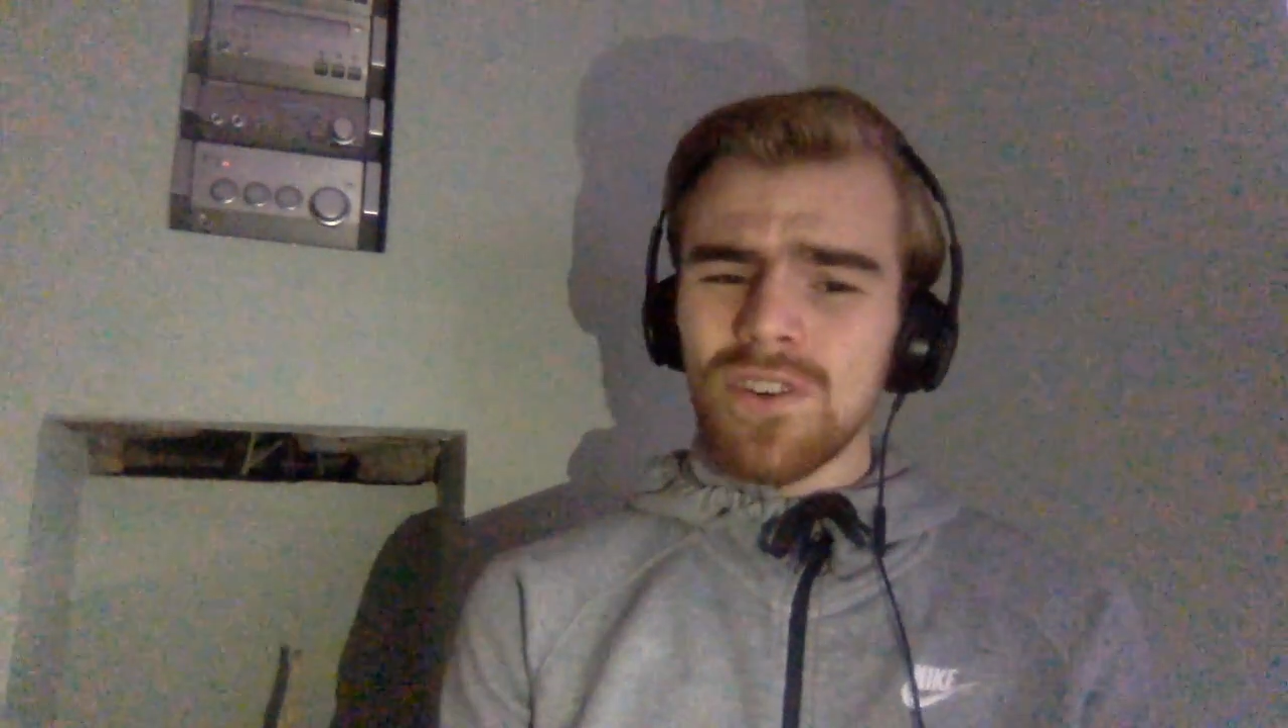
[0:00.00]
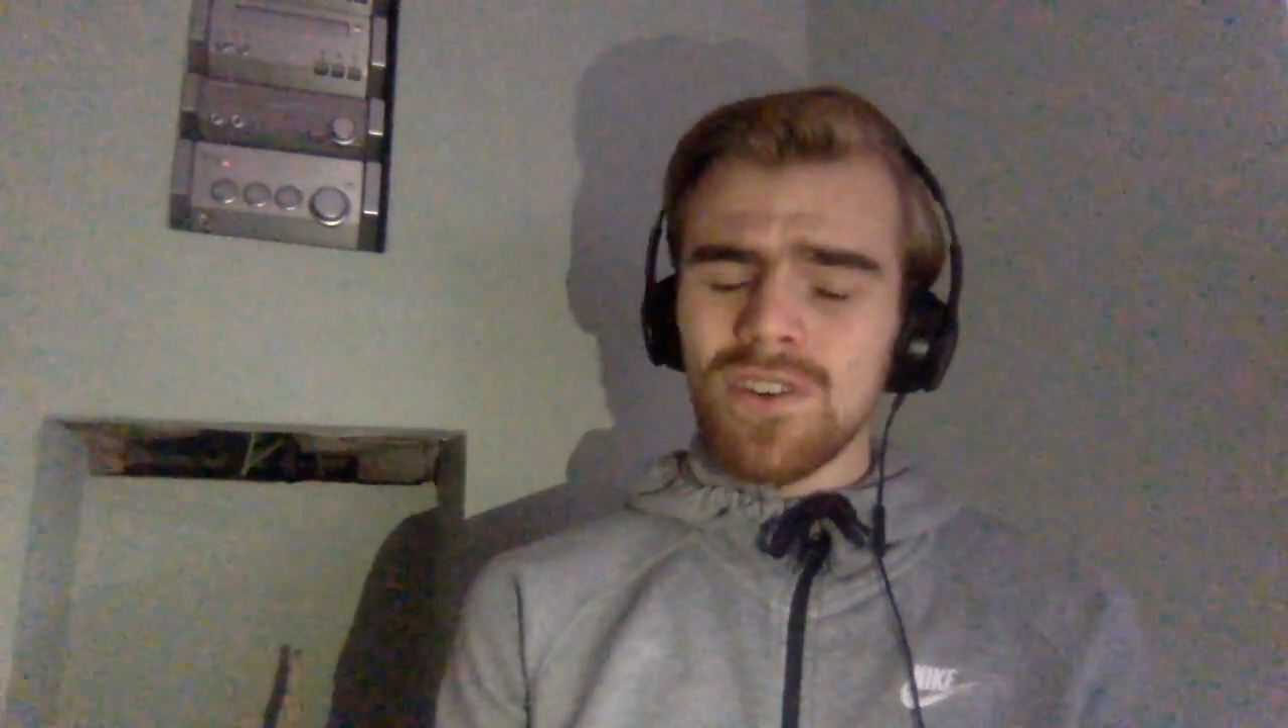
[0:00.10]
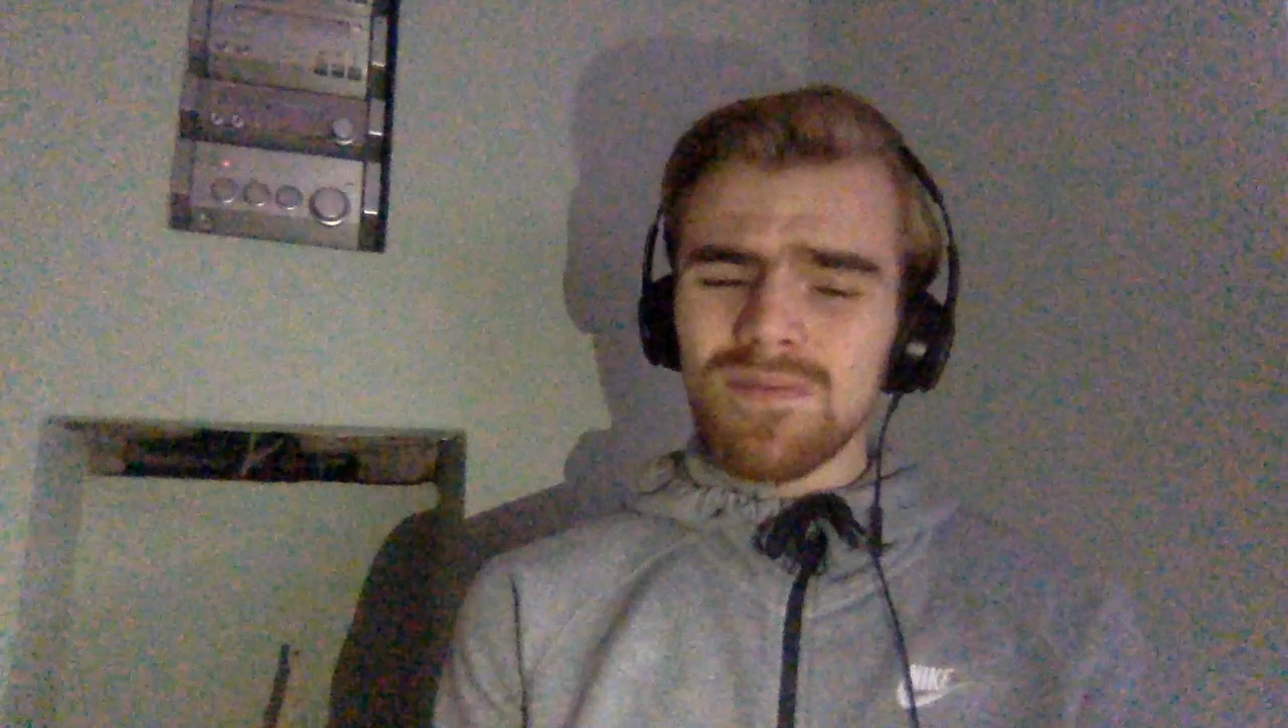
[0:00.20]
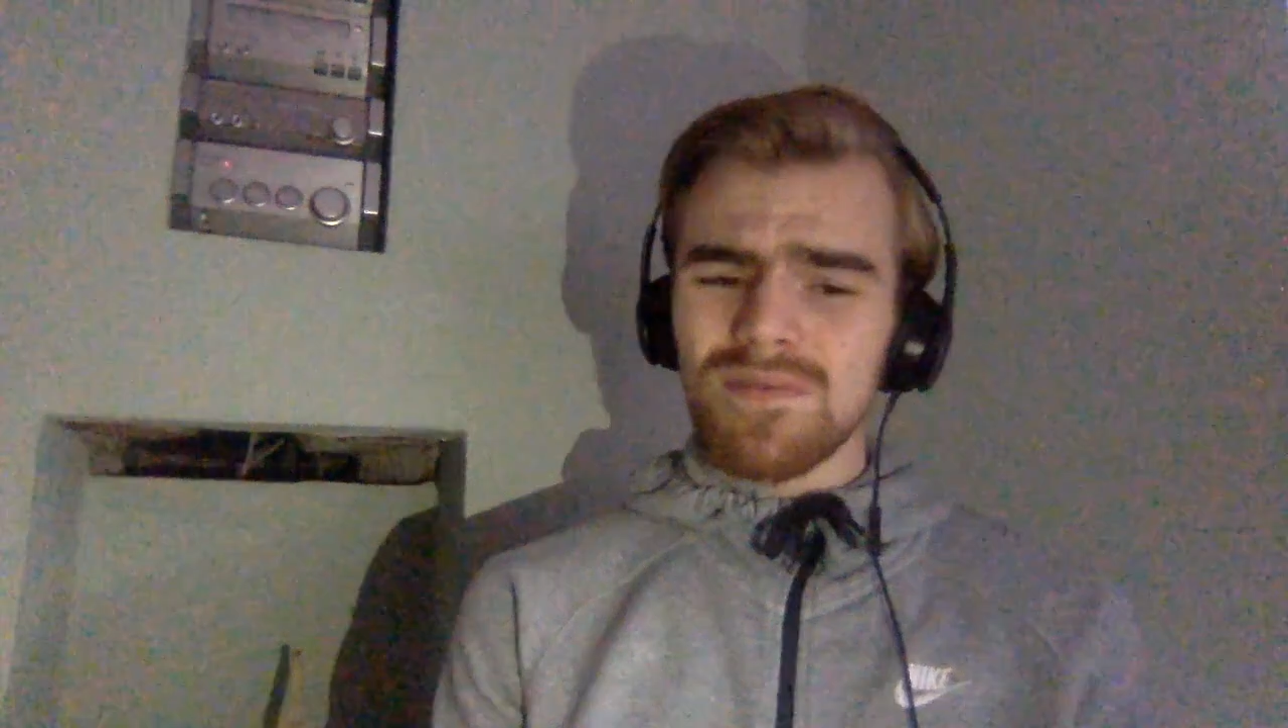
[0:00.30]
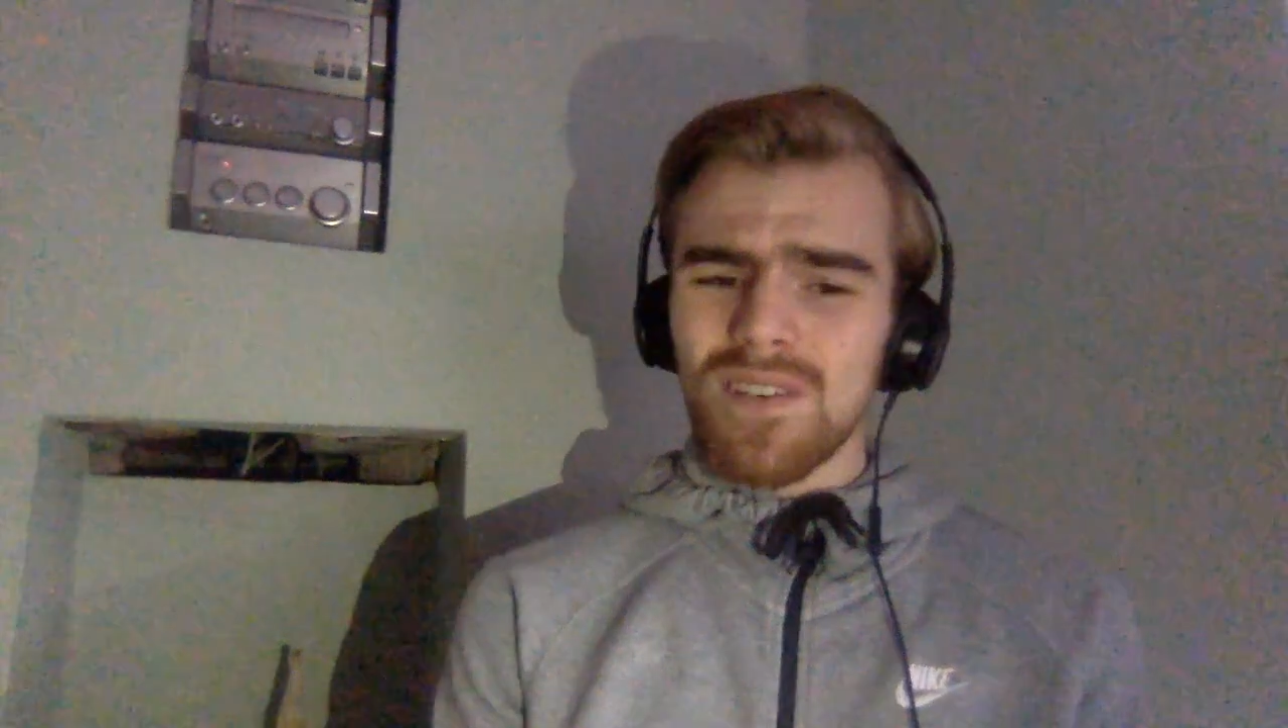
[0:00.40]

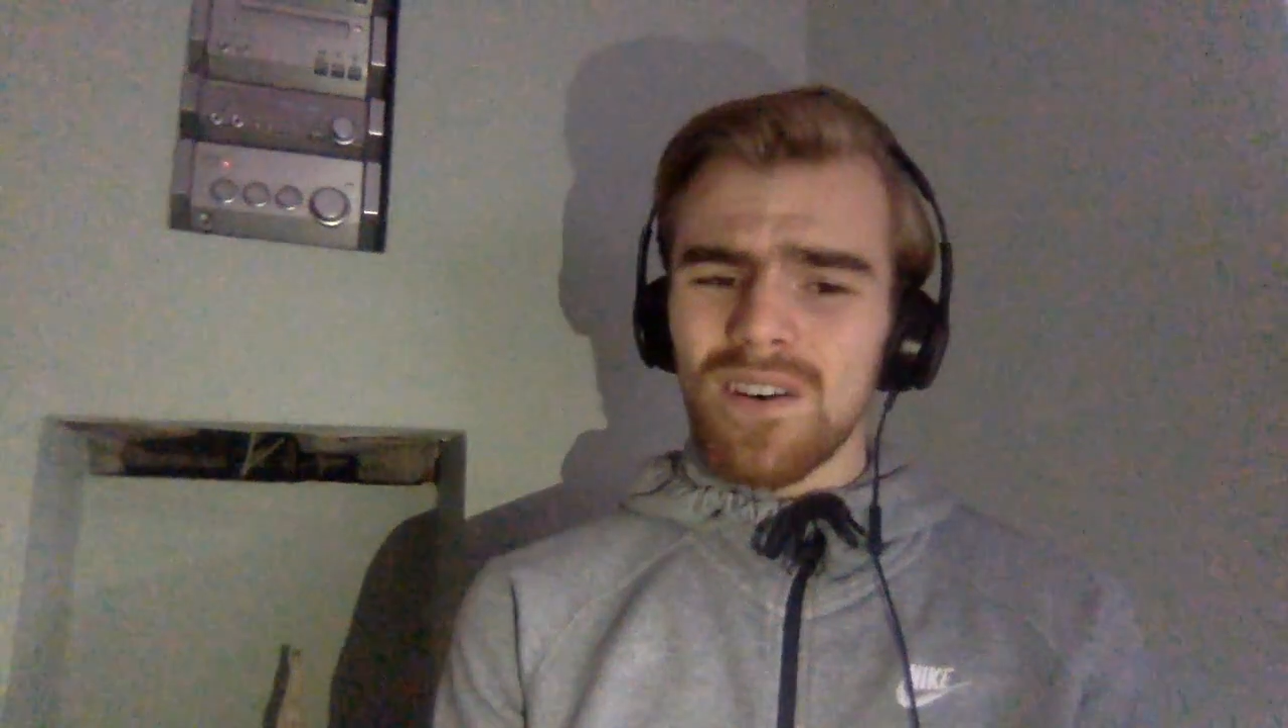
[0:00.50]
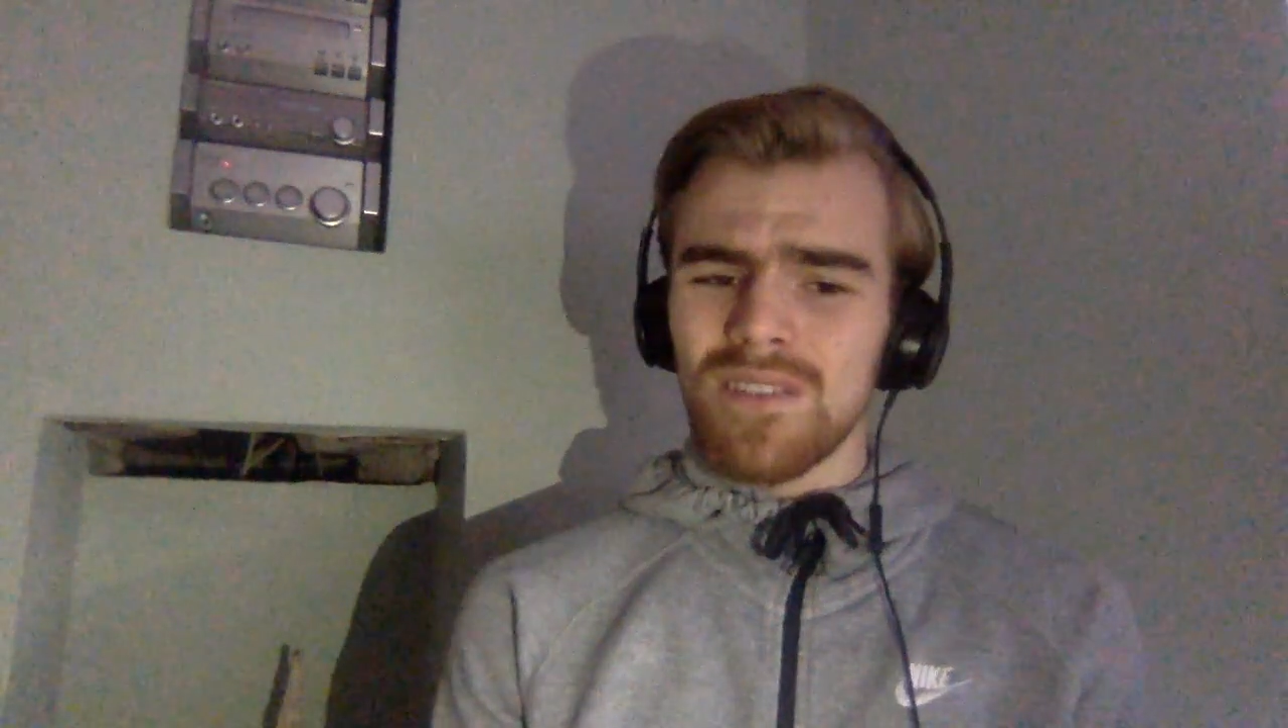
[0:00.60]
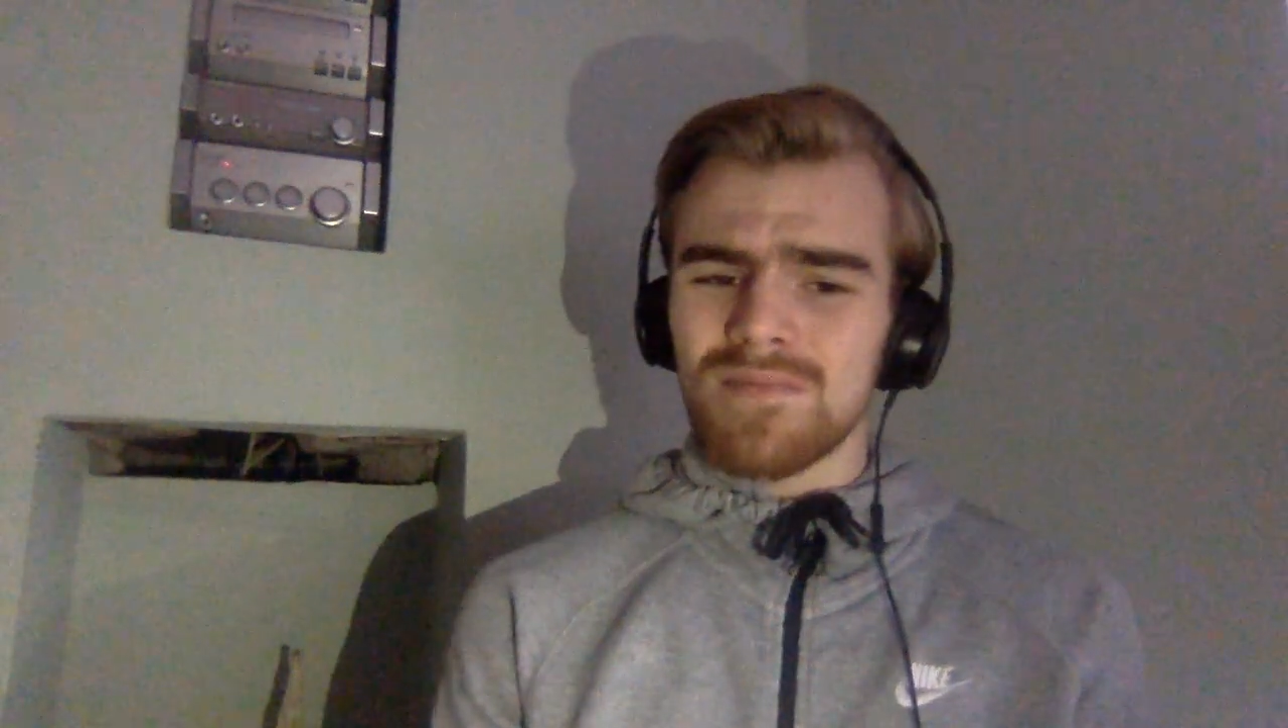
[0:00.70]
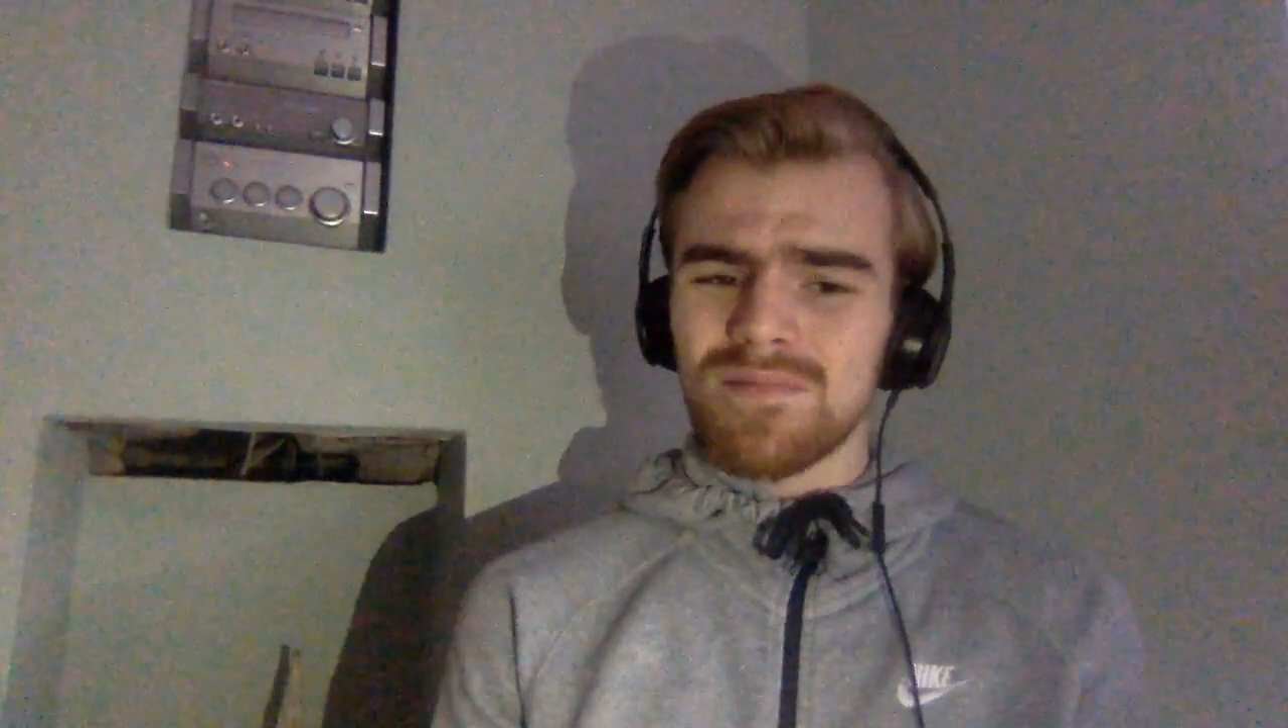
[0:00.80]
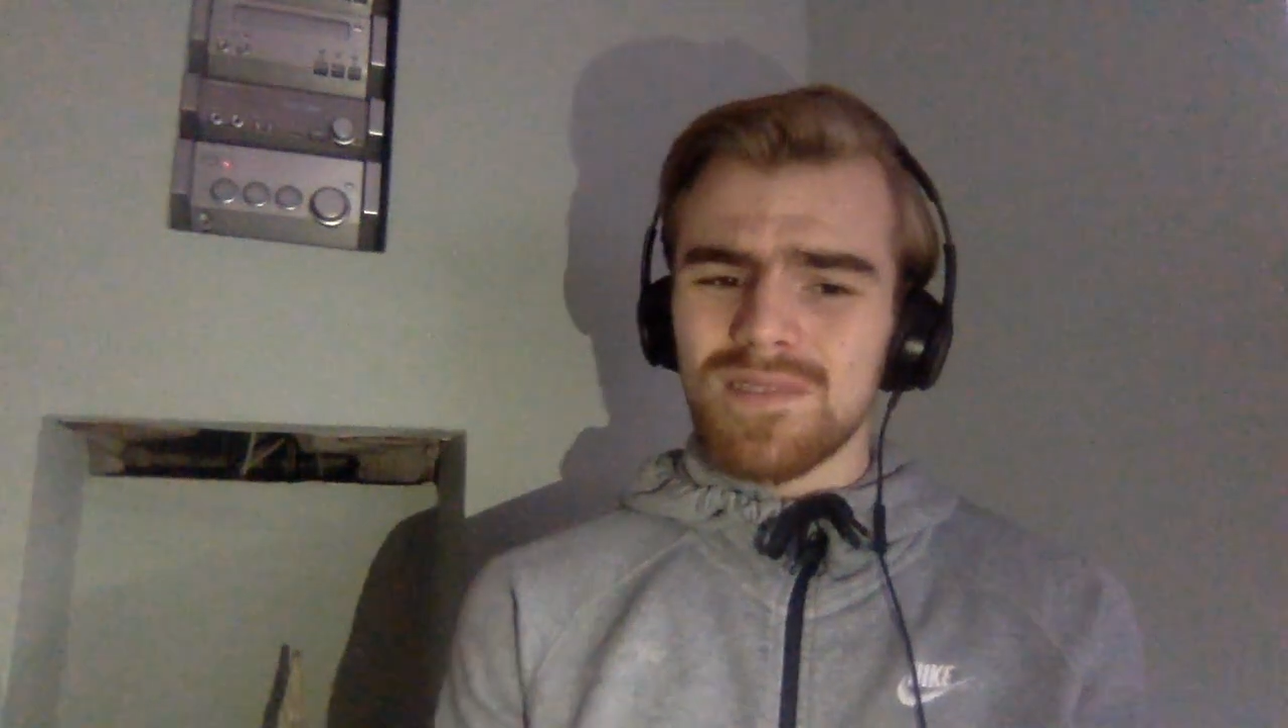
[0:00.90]

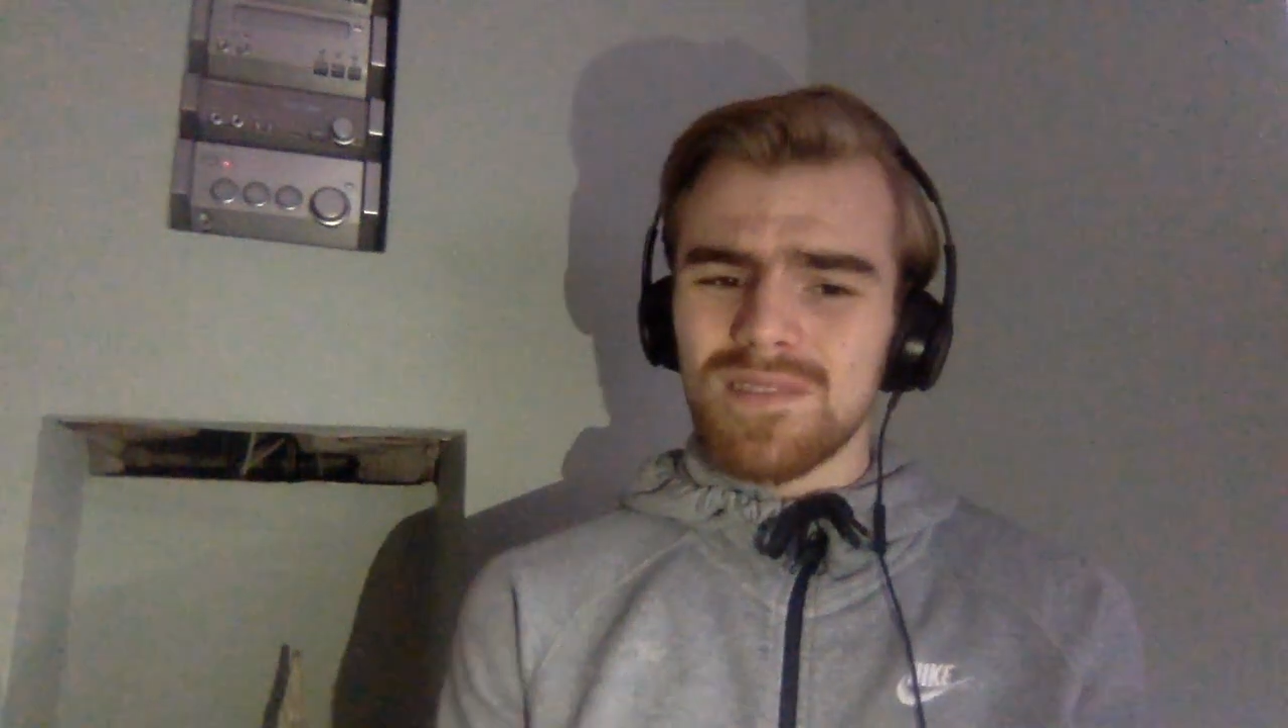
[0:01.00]
on